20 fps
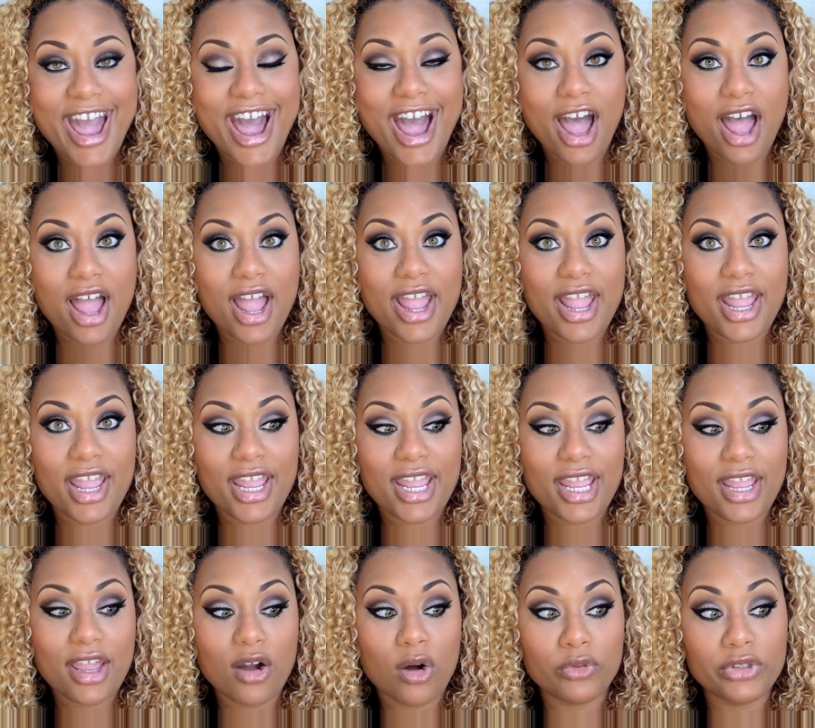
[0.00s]

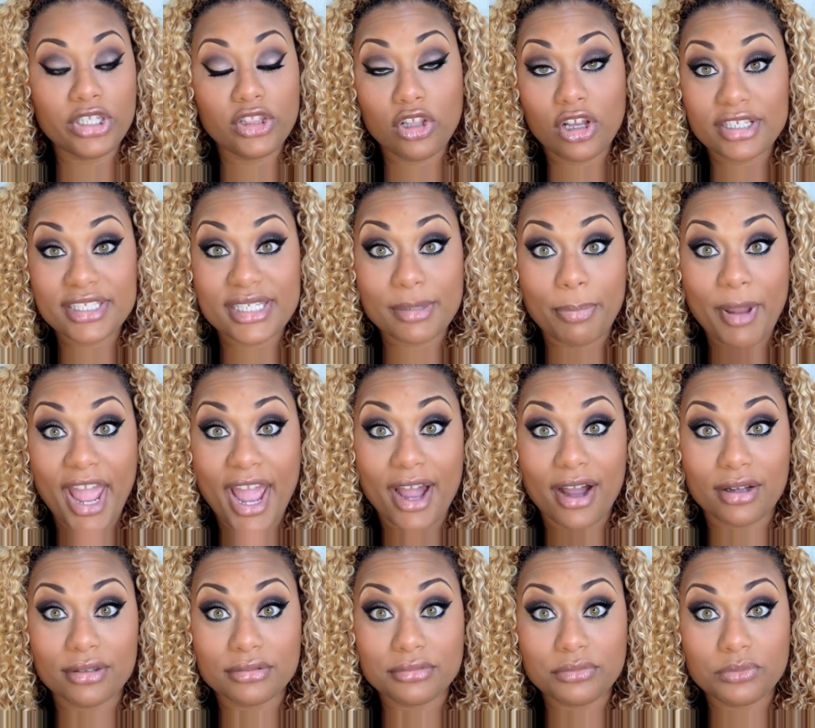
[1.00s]
I only lost a
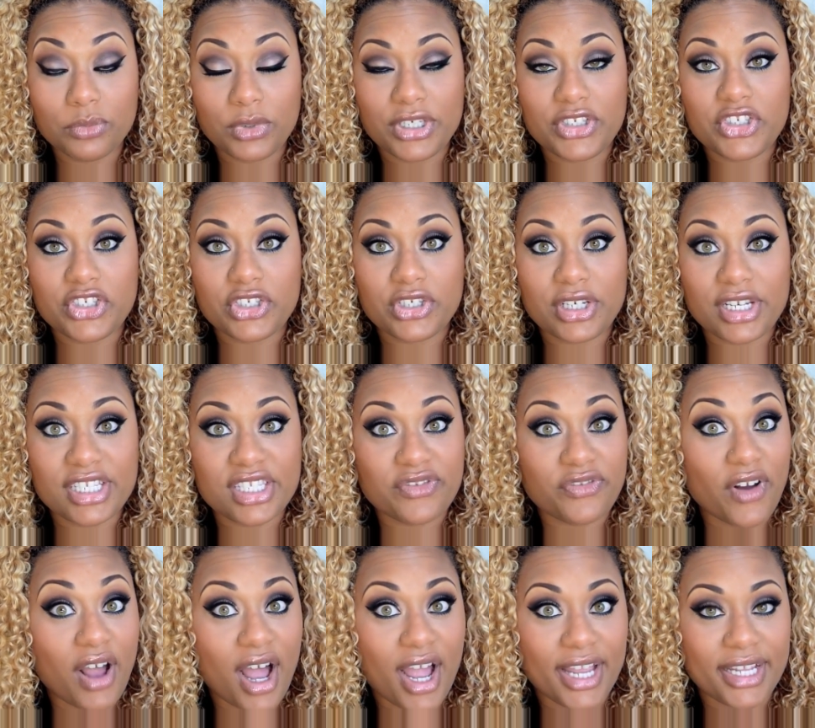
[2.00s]
pound, which is
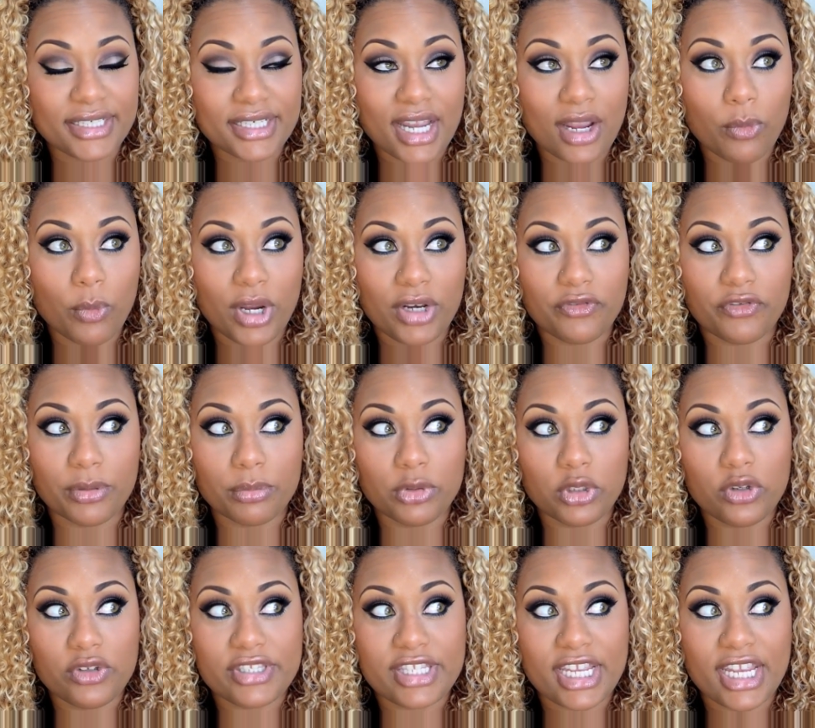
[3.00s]
fine. I went from
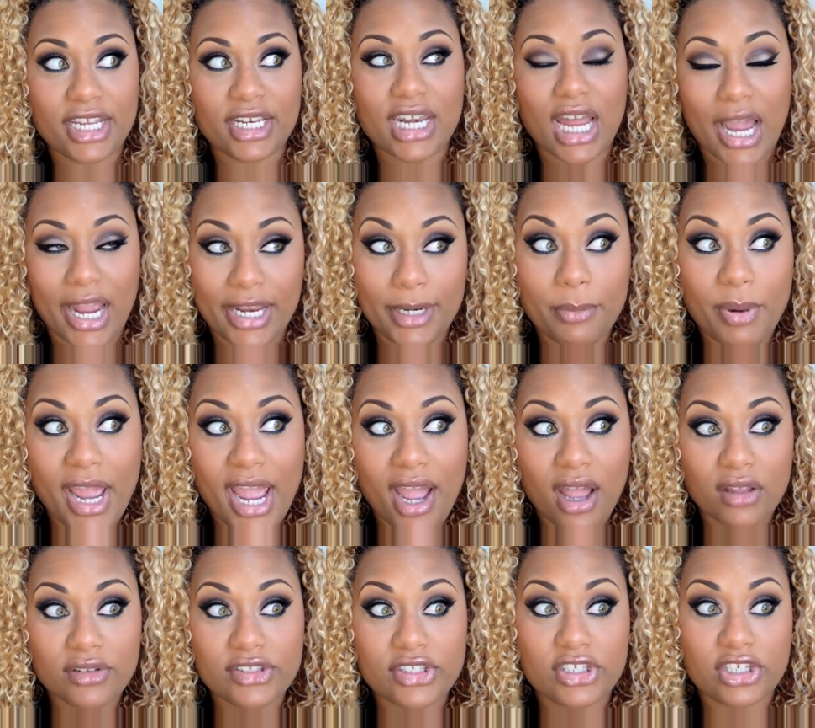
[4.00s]
losing nine
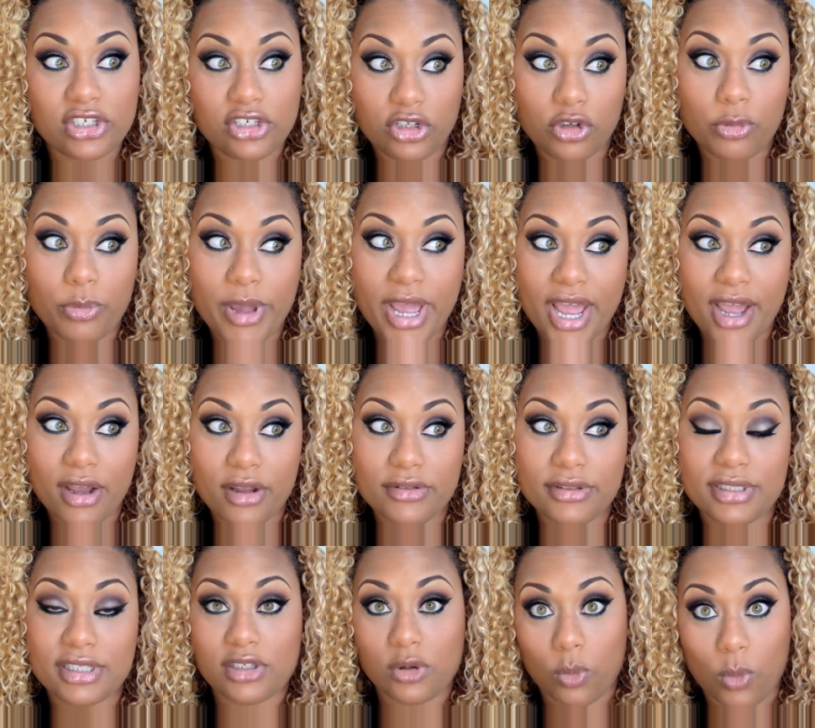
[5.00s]
pounds to two
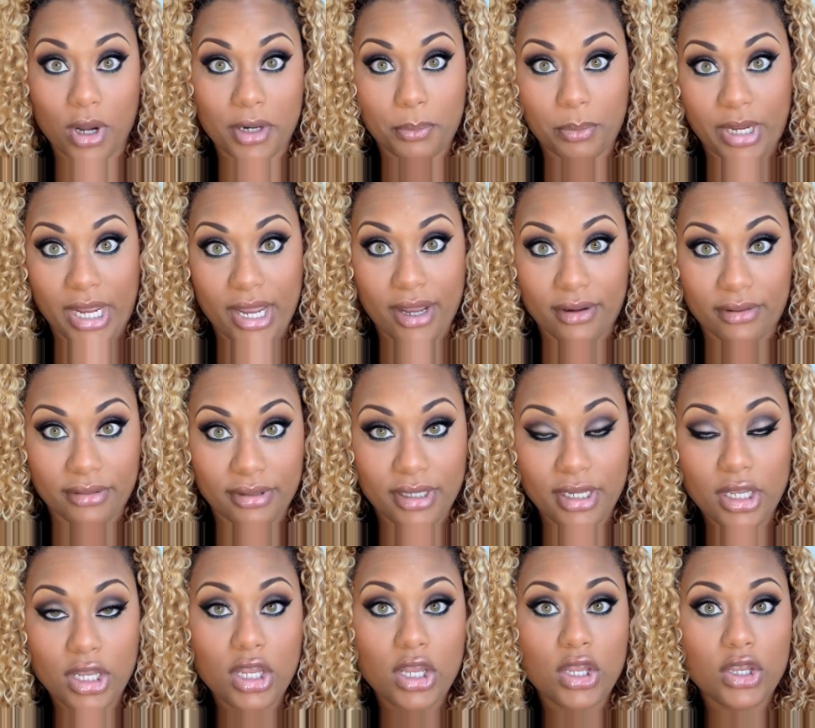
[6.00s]
pounds to one pound.
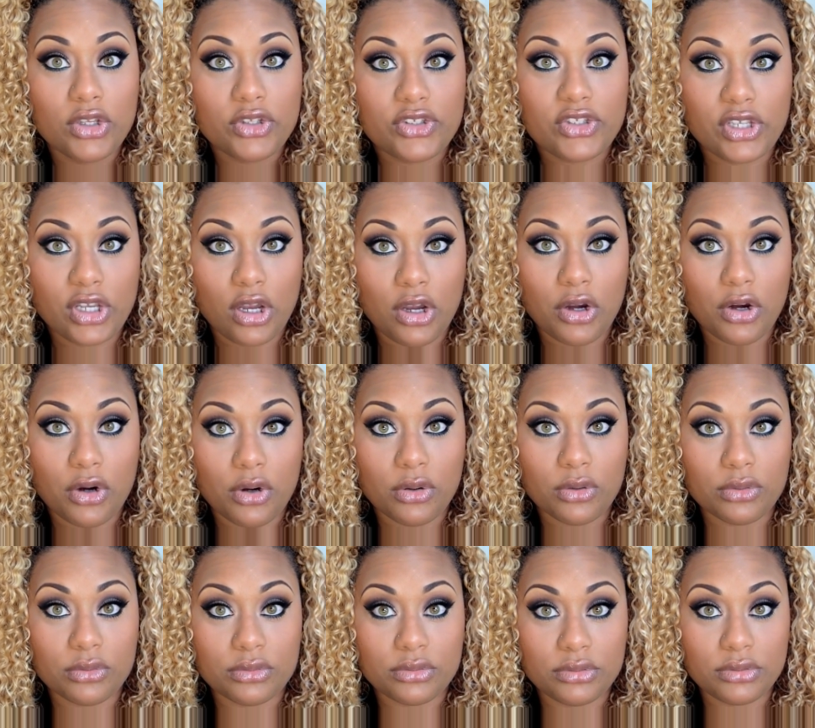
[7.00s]

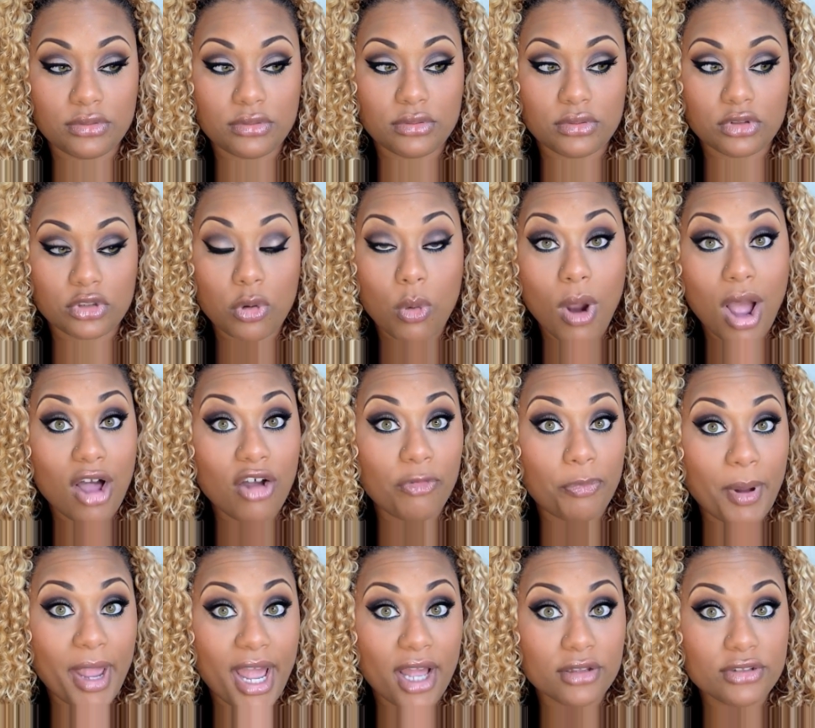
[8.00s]
So
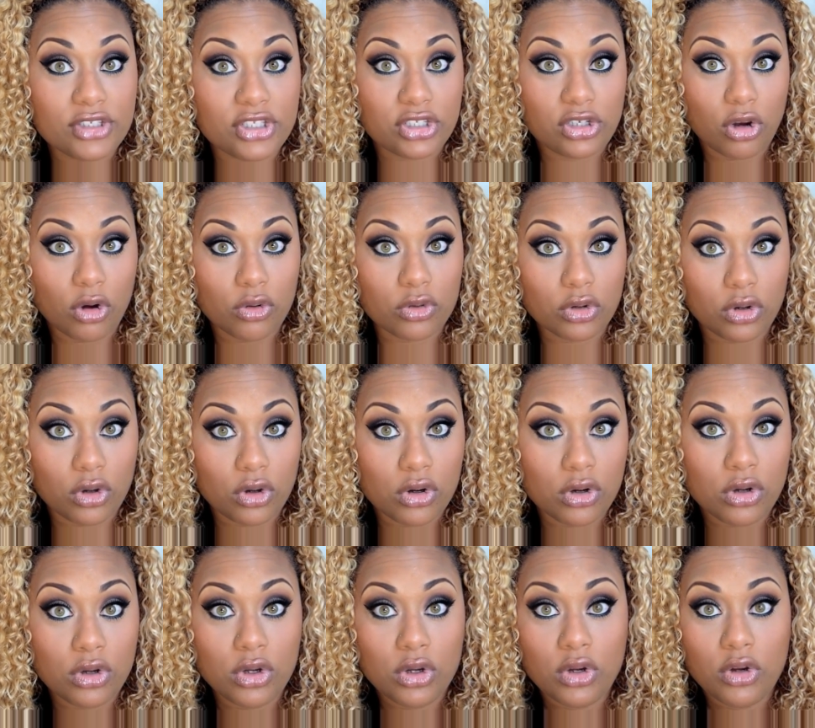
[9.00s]
twelve pounds
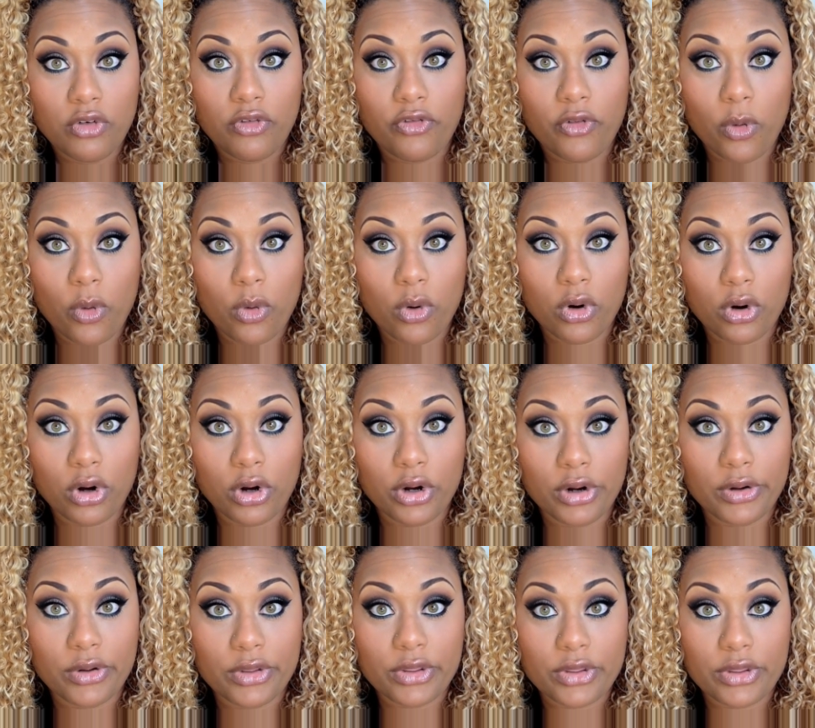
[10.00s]
total
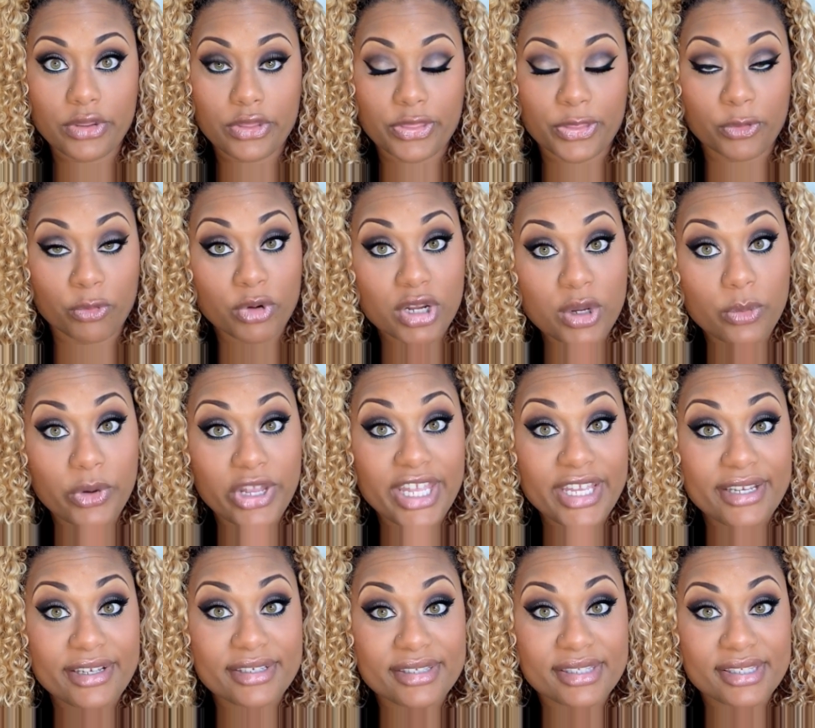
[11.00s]
for three
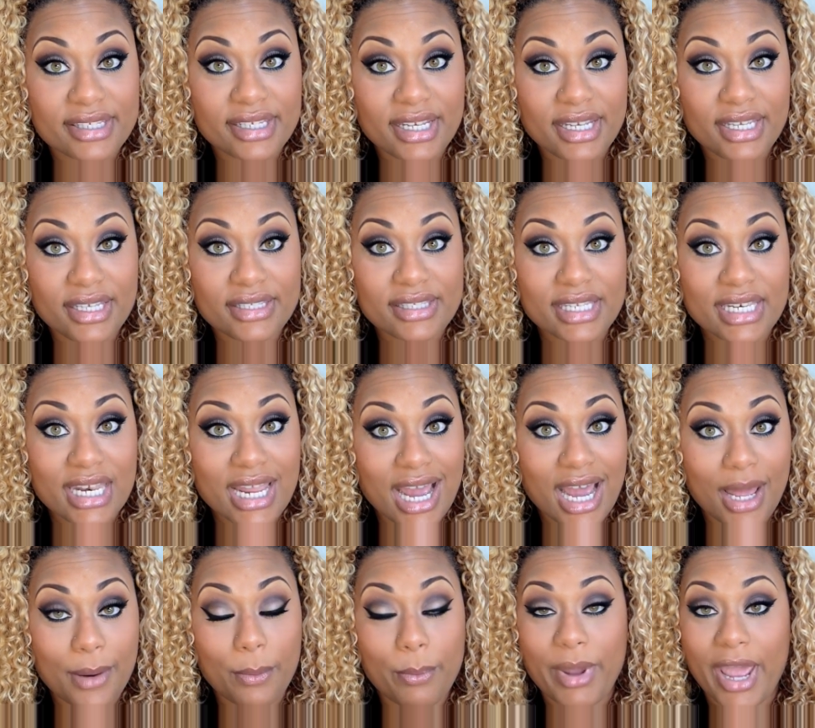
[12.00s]
weeks is
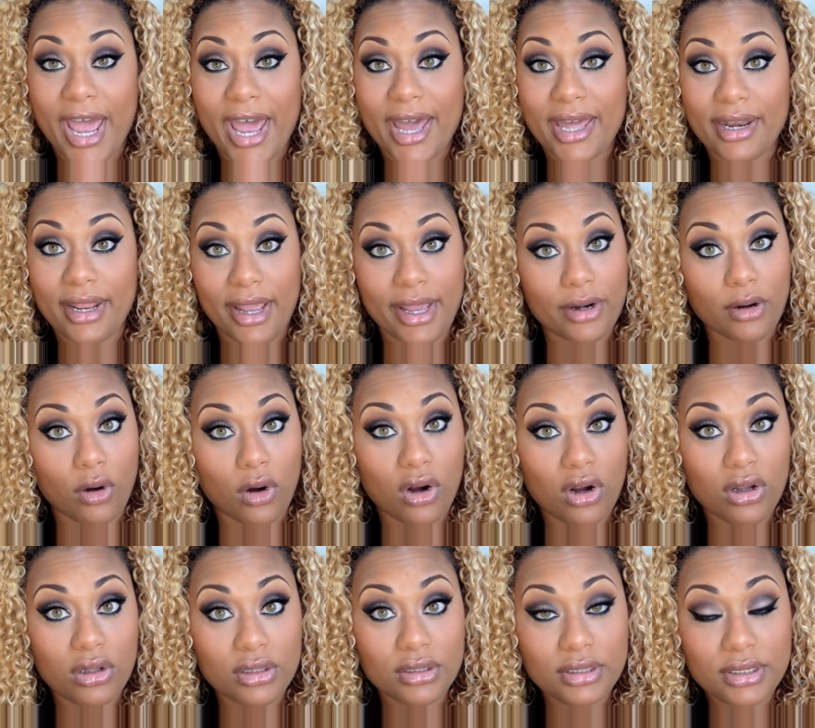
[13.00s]
not bad at
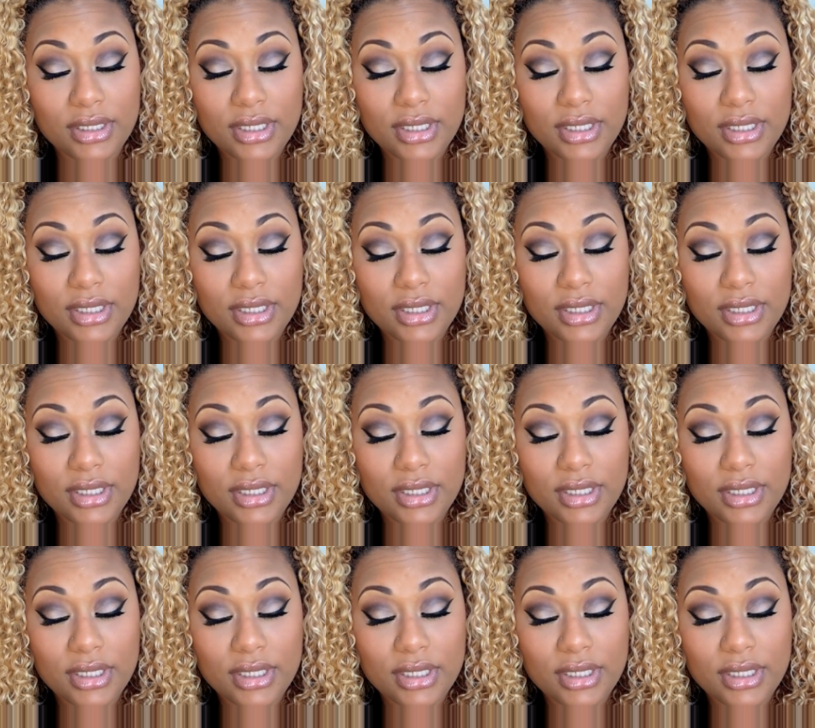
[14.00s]
all.